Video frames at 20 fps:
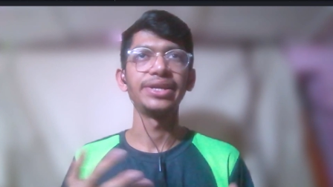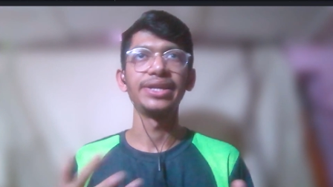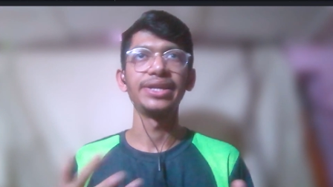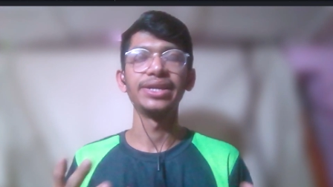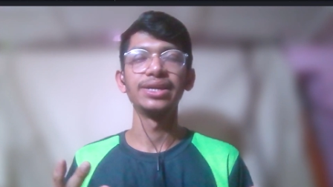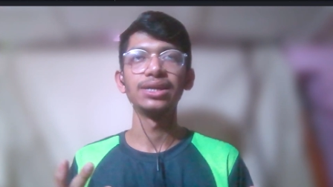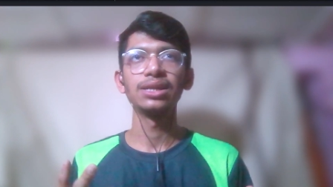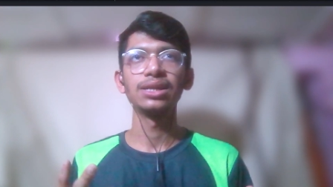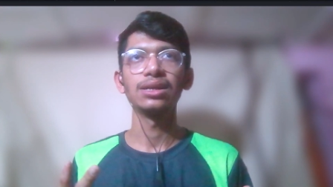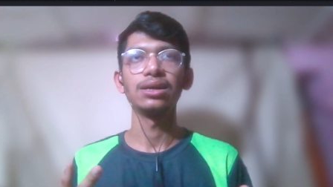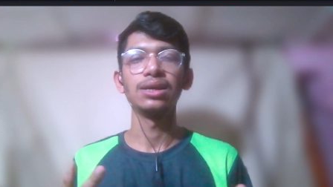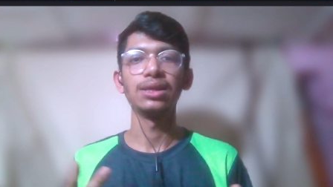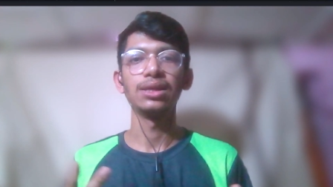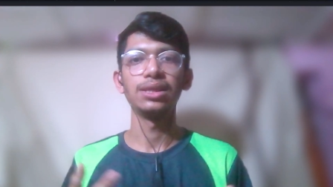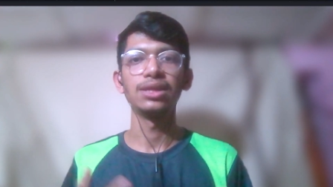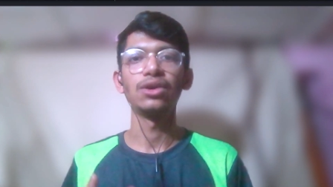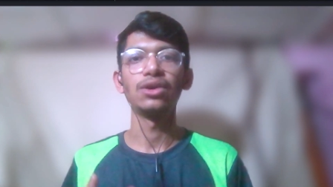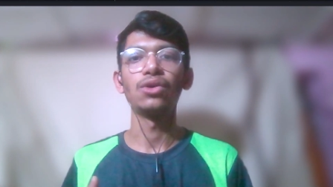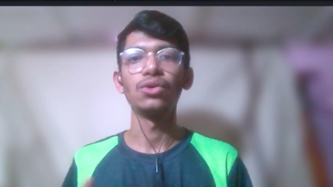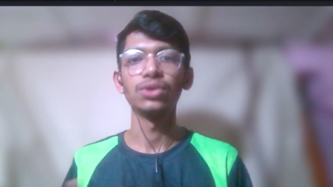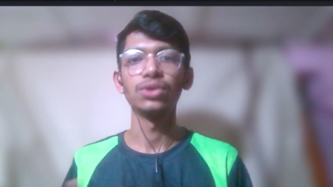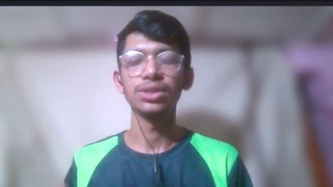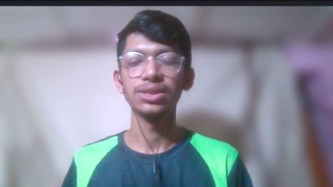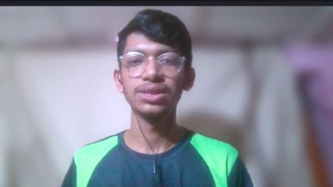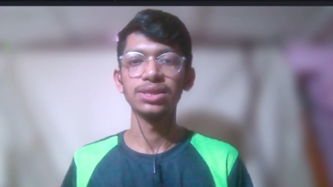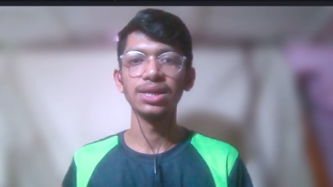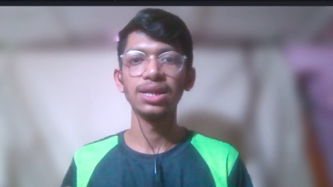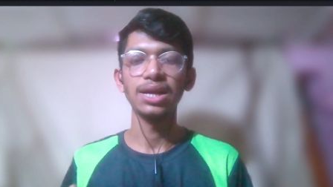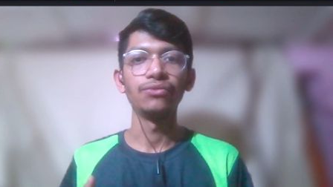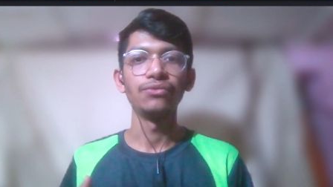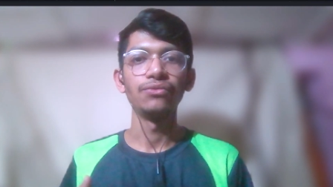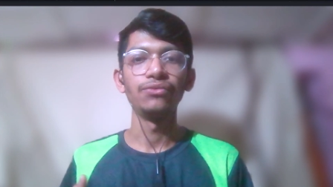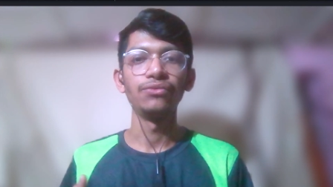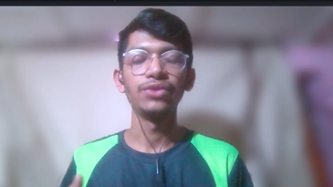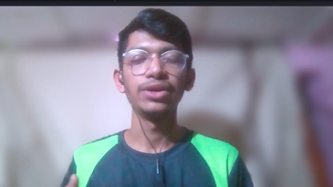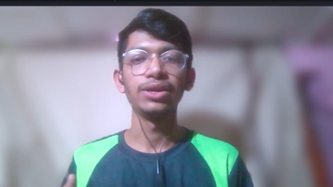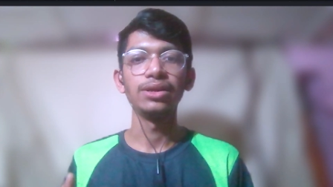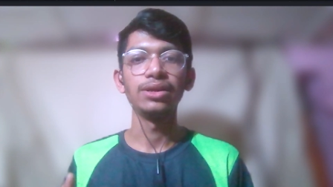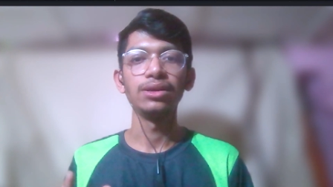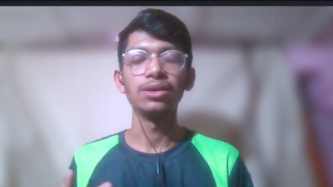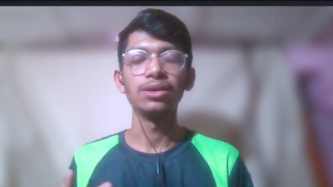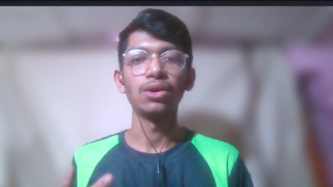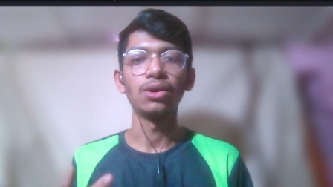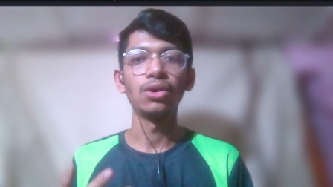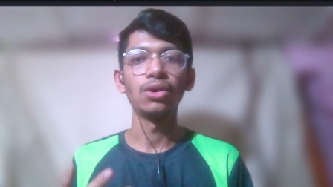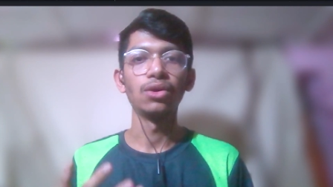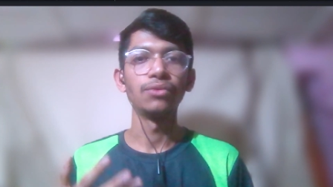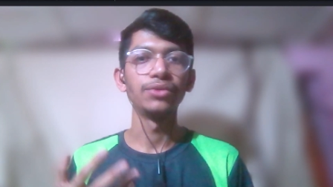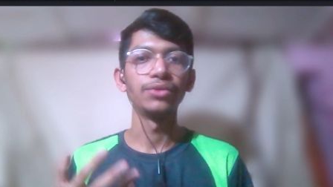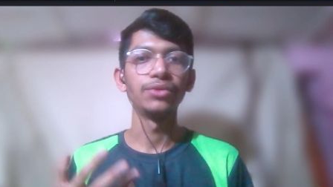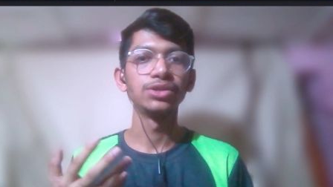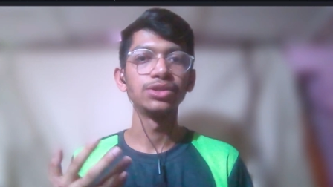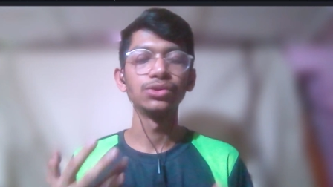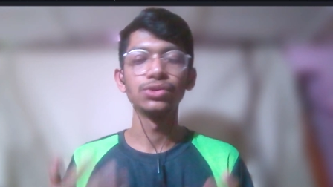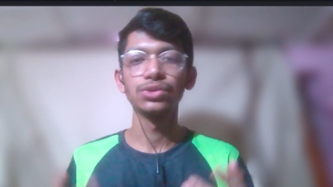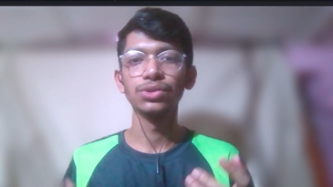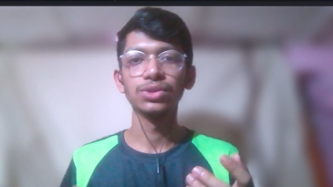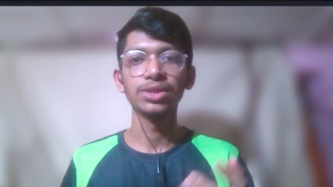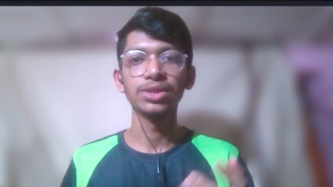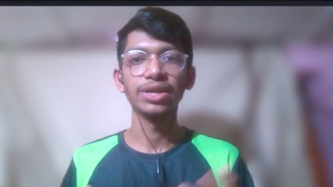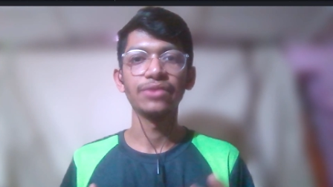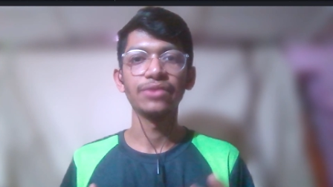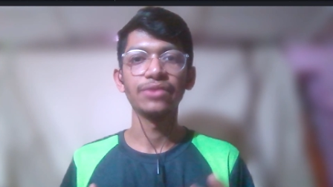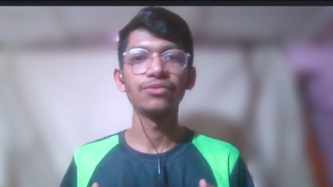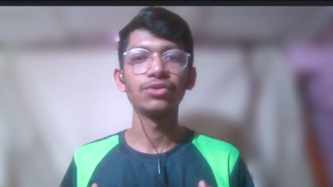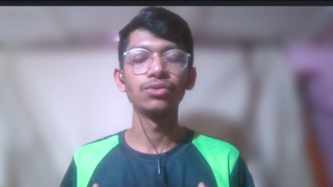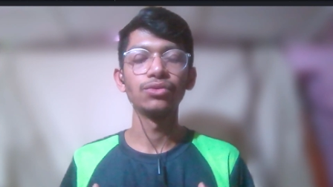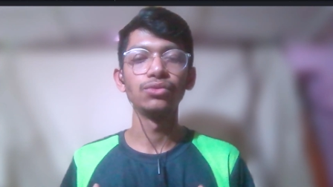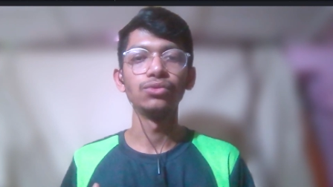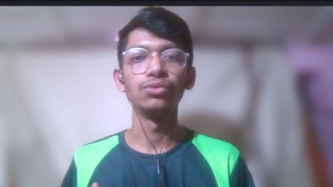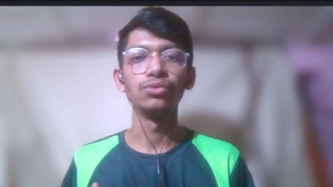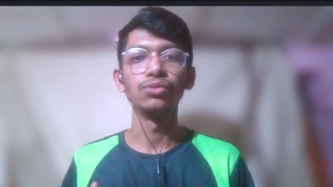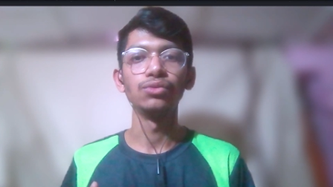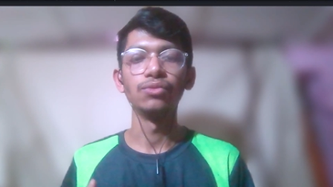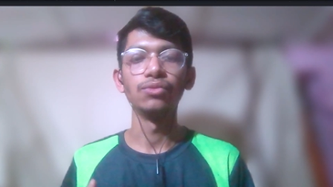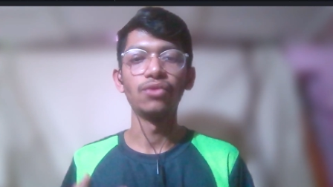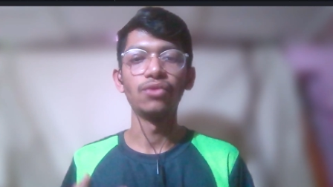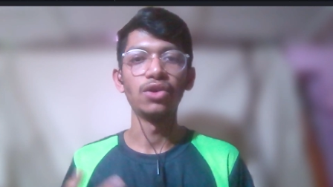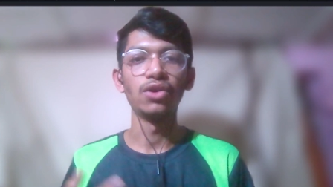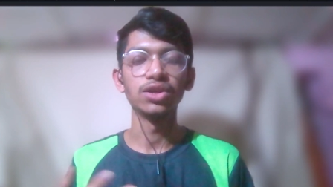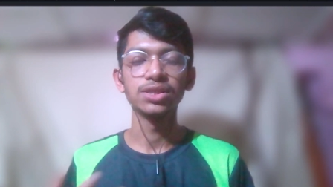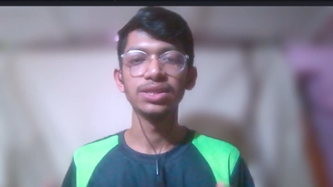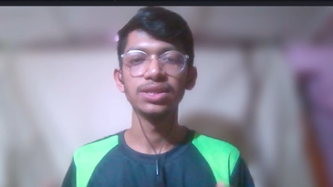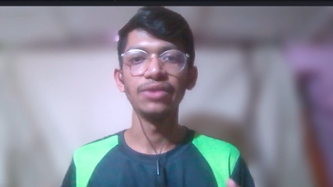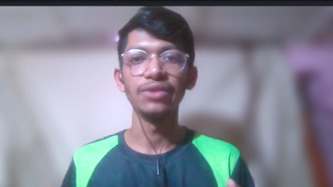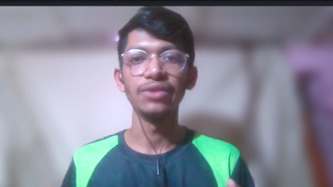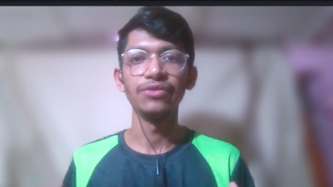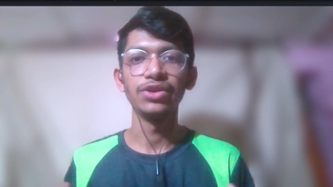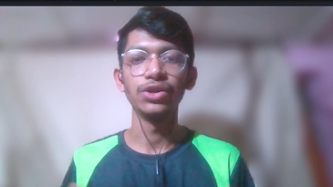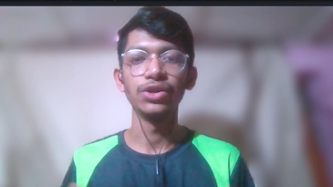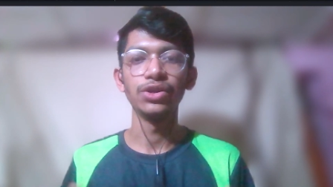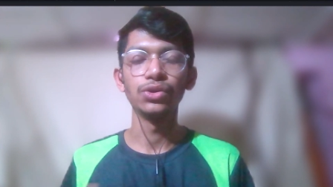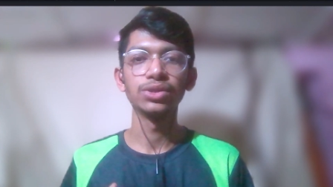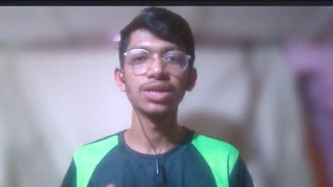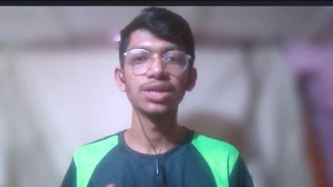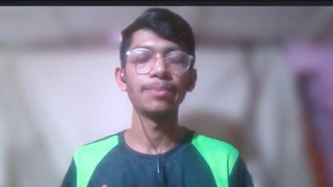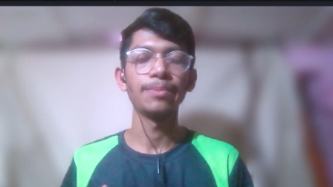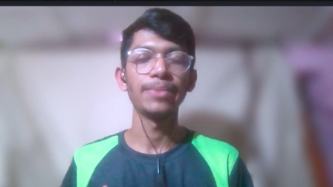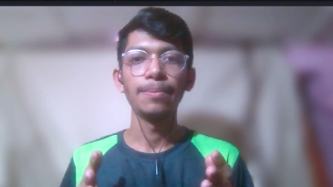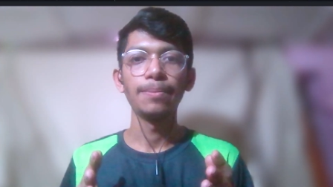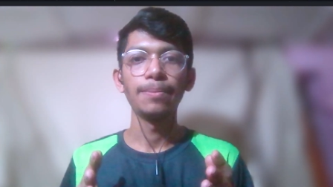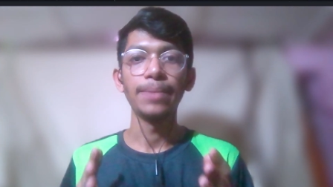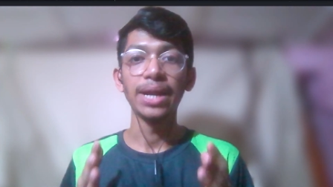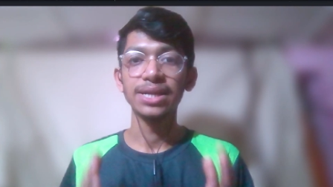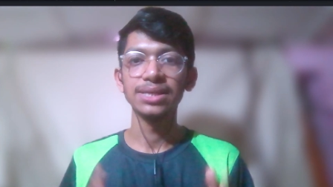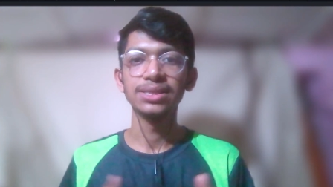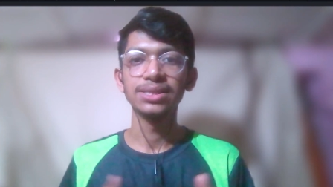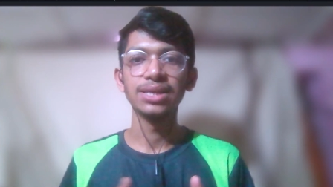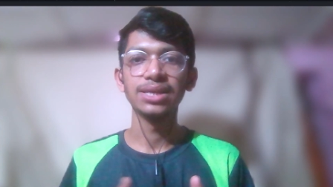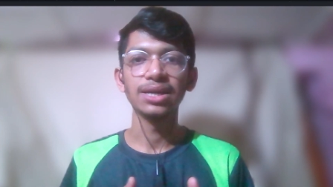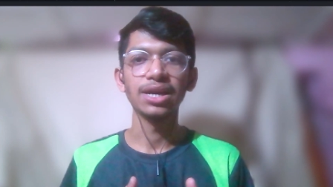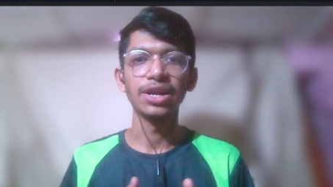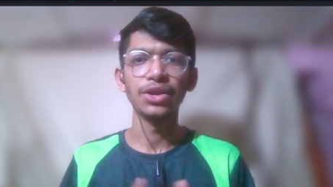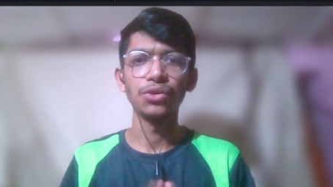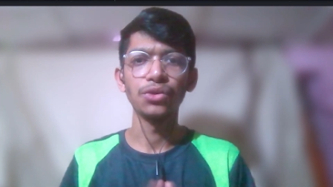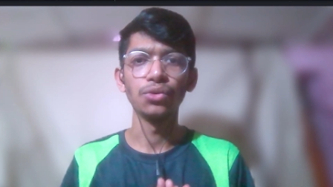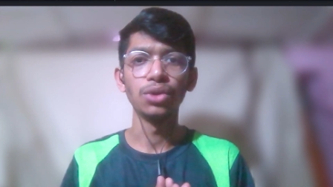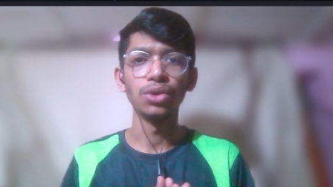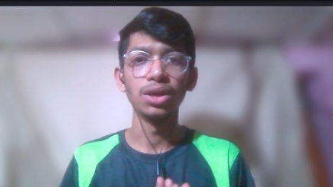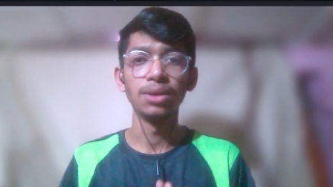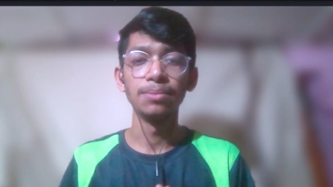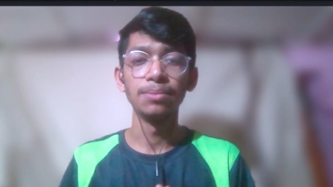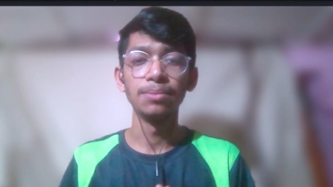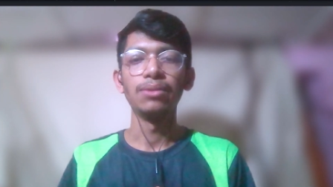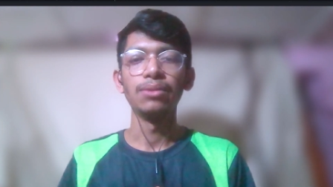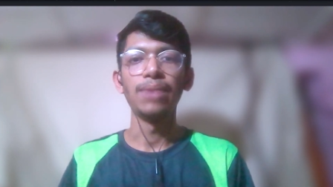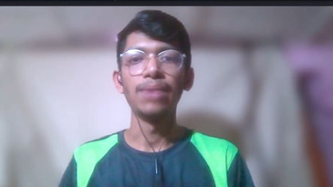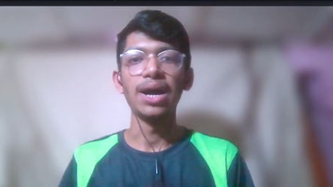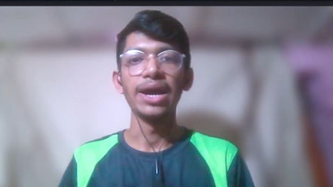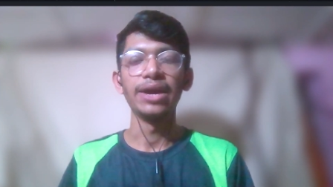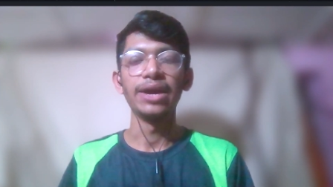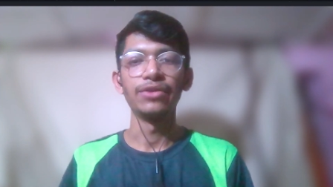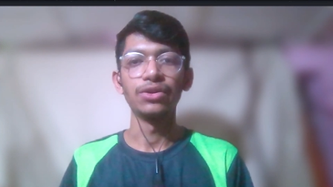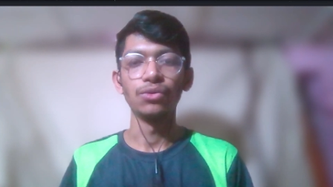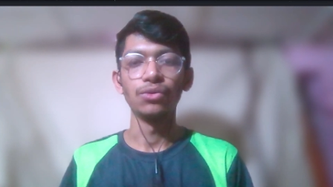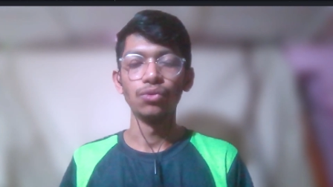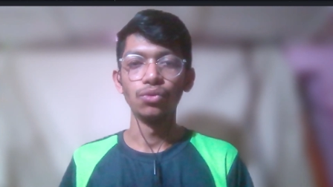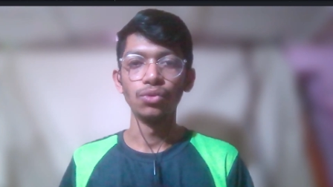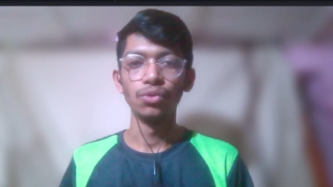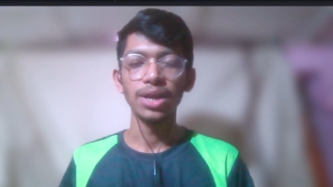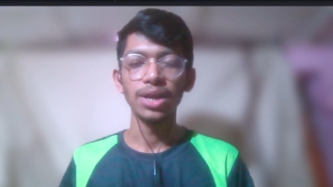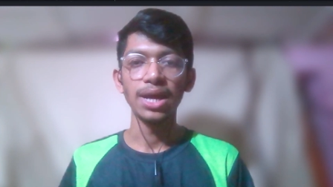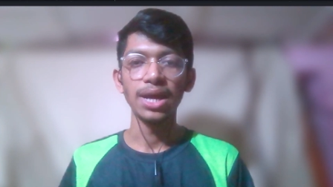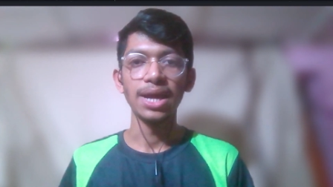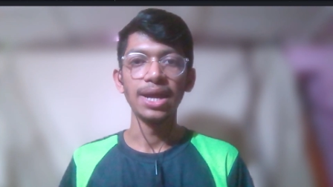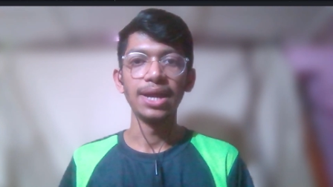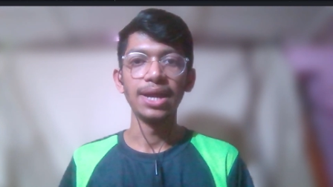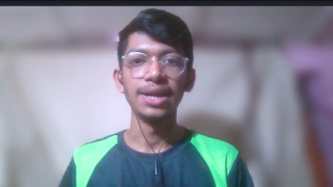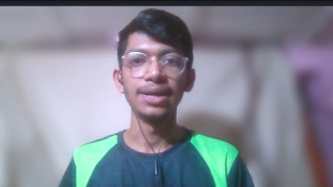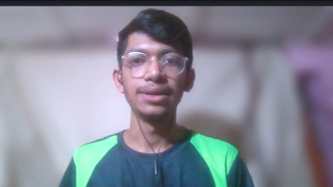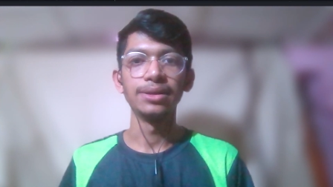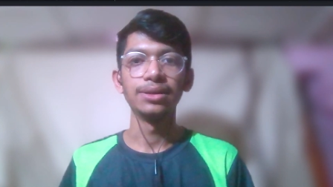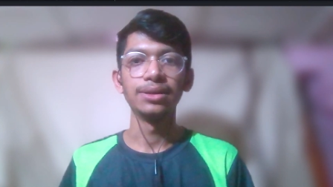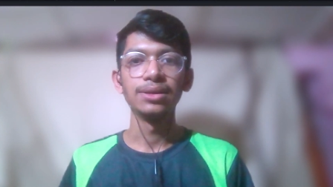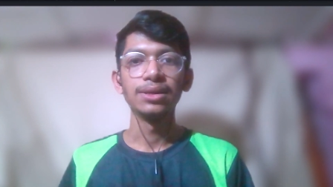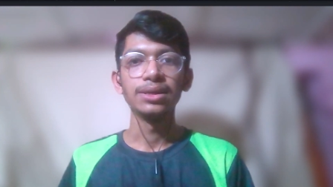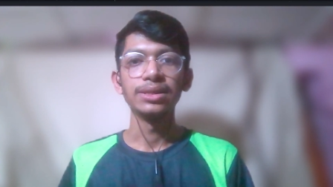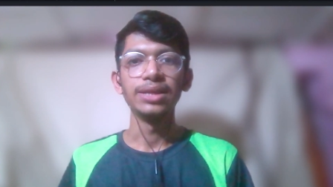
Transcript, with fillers: dinner in the hostel. We always used to sit to watch the videos and practice the curriculum by our own, and uh,